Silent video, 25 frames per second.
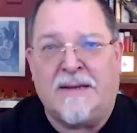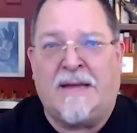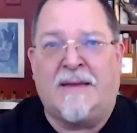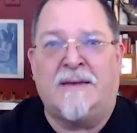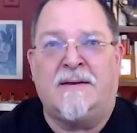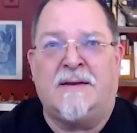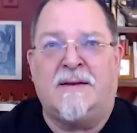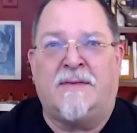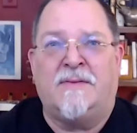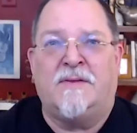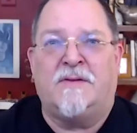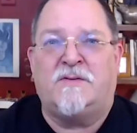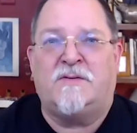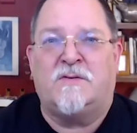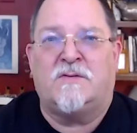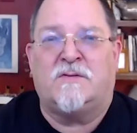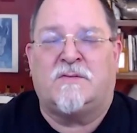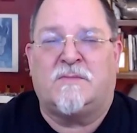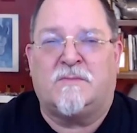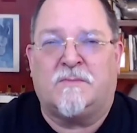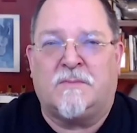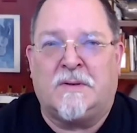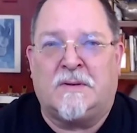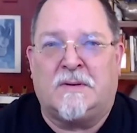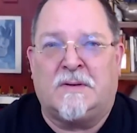and this
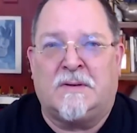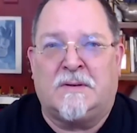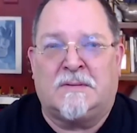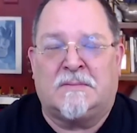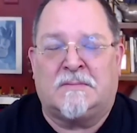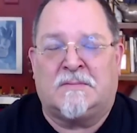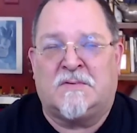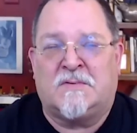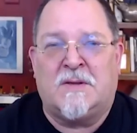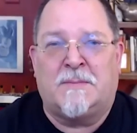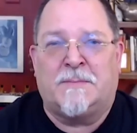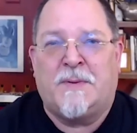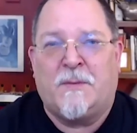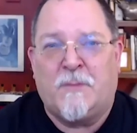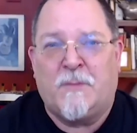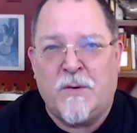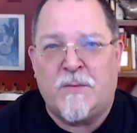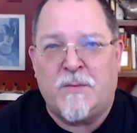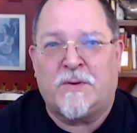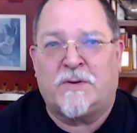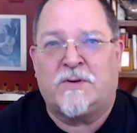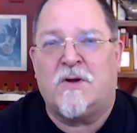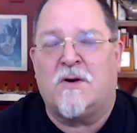is something we were